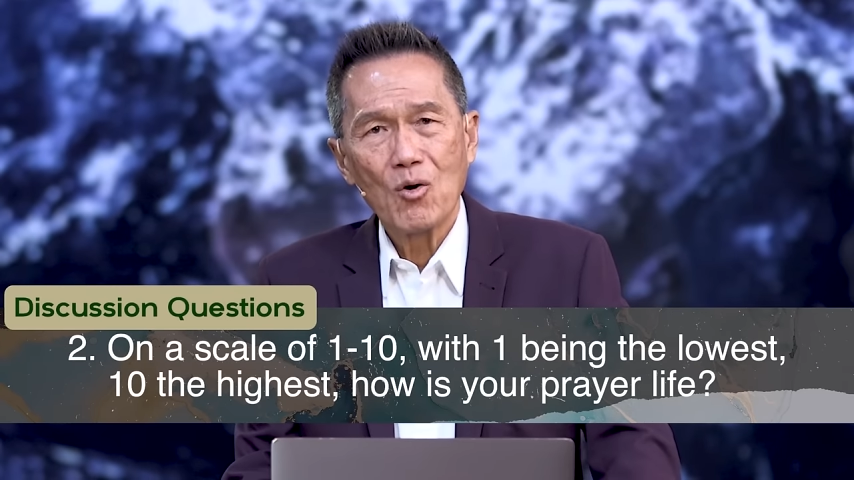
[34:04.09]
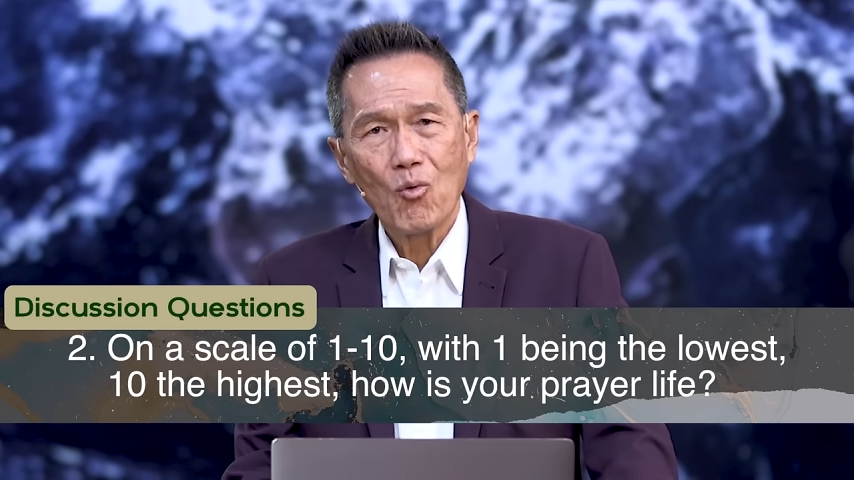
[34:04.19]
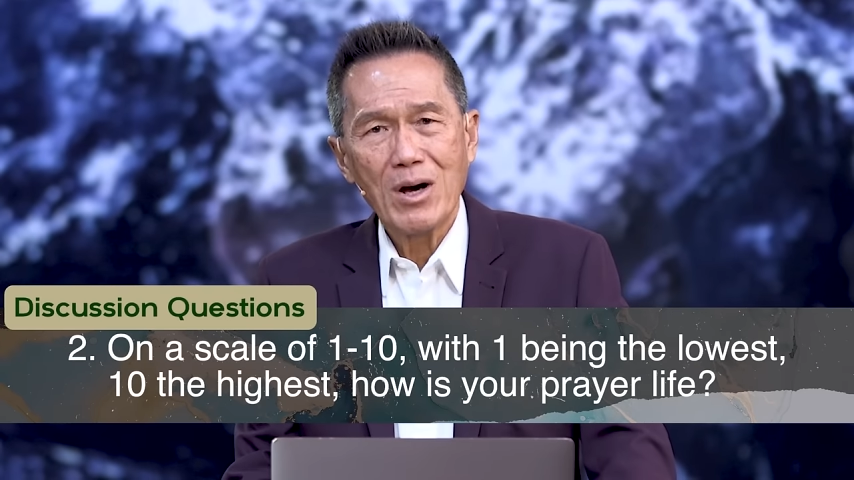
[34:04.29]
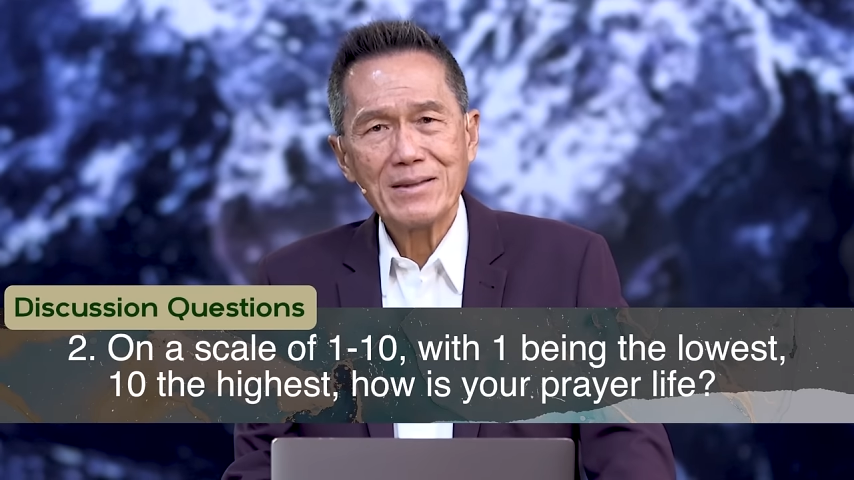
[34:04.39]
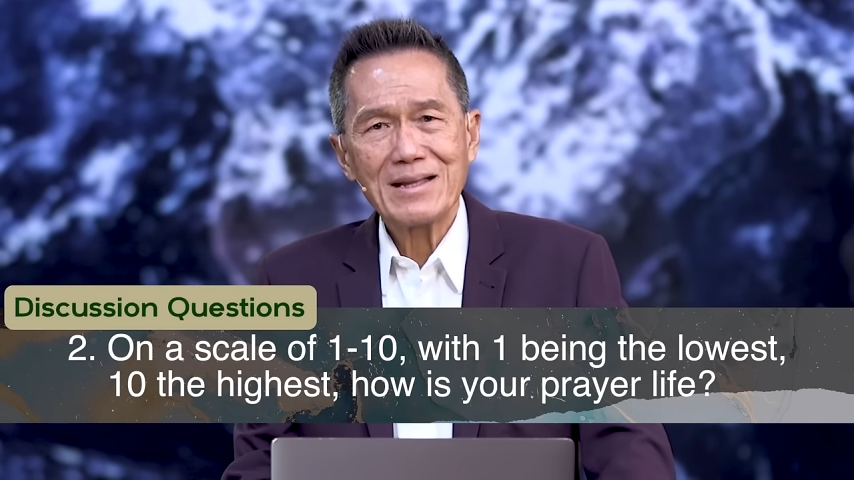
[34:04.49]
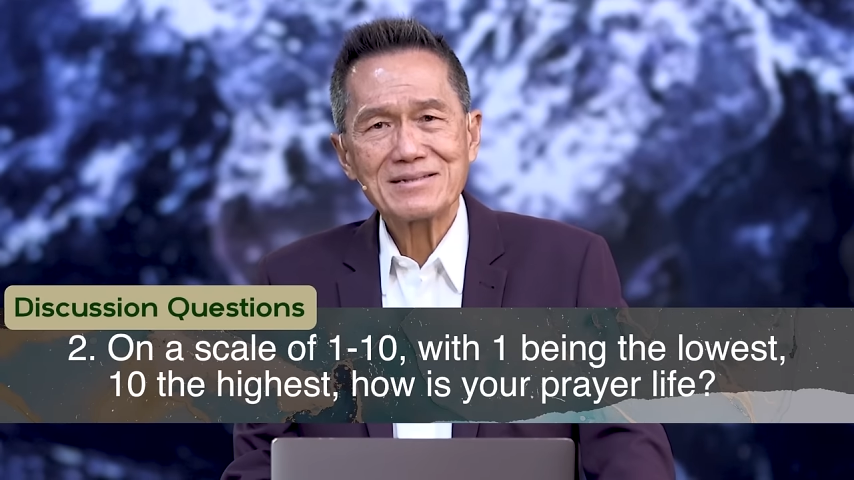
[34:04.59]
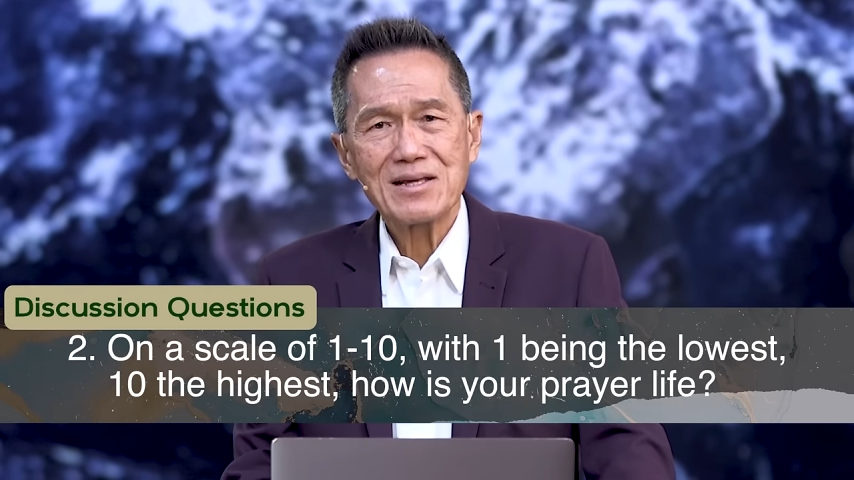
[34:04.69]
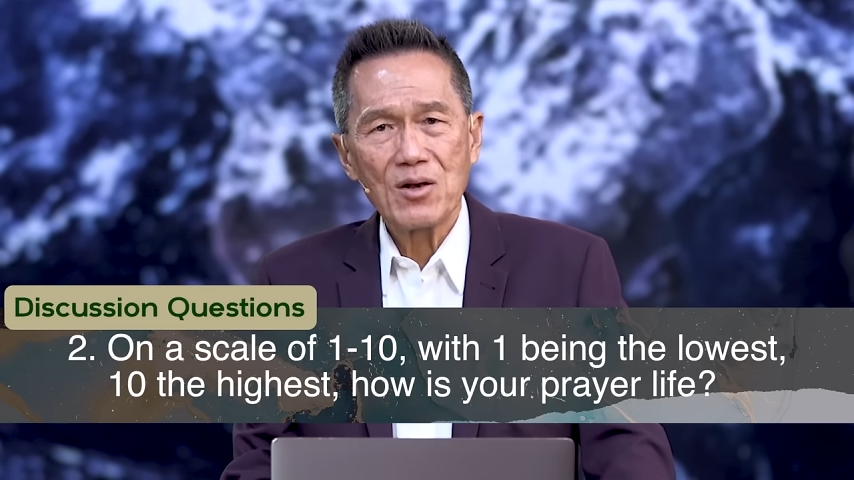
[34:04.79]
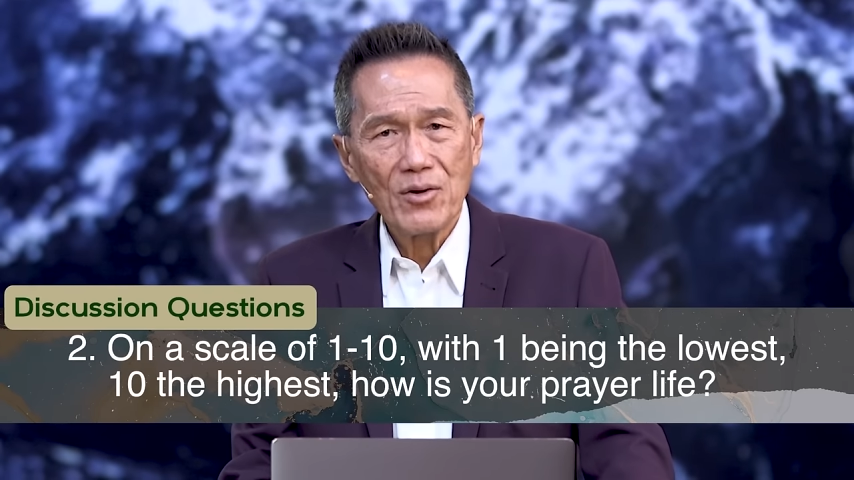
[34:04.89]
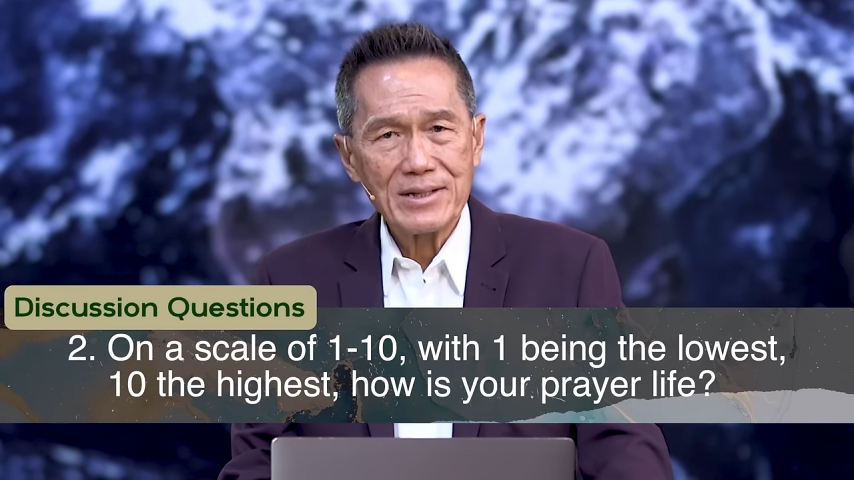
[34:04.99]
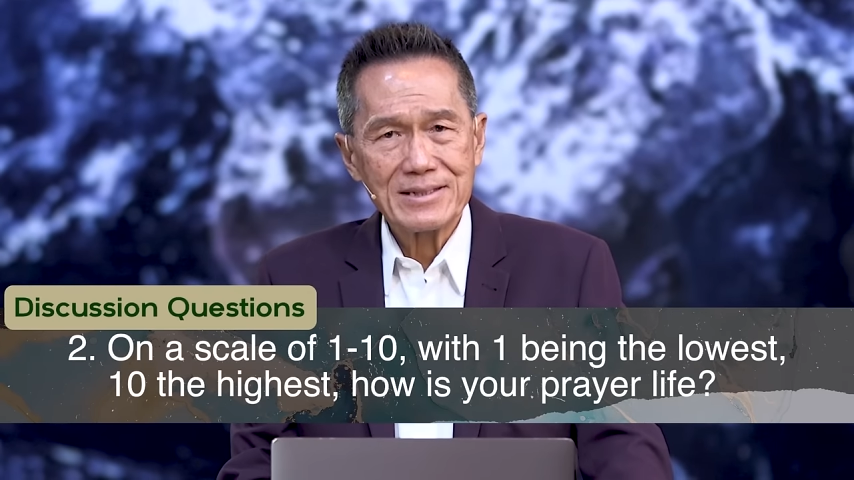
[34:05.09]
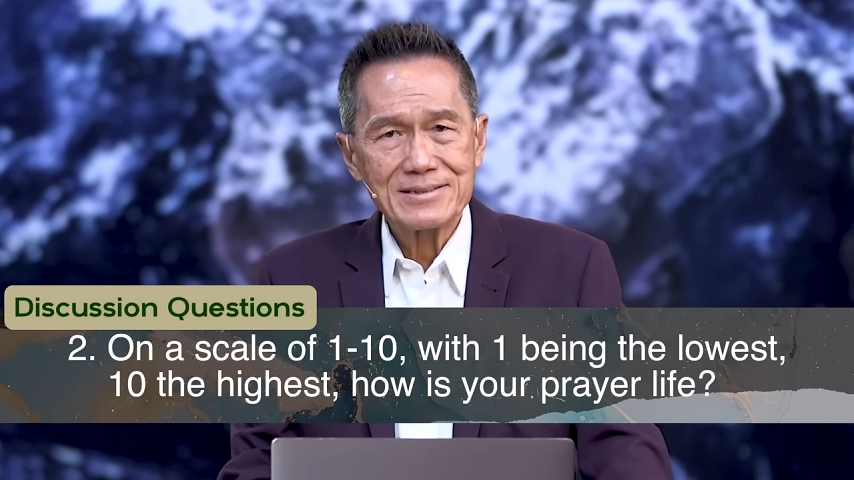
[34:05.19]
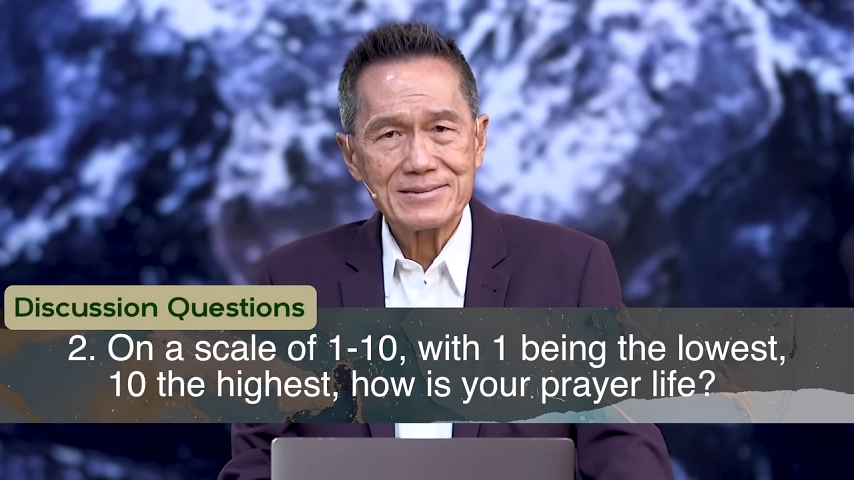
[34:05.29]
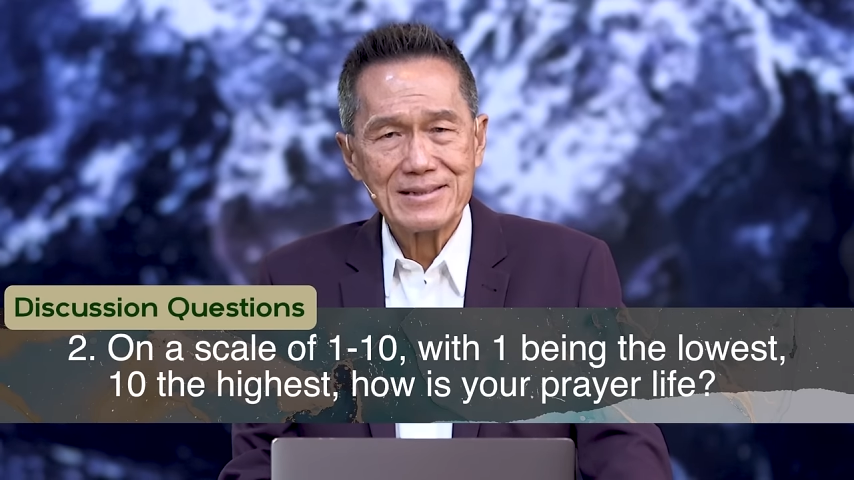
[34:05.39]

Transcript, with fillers: one as the lowest,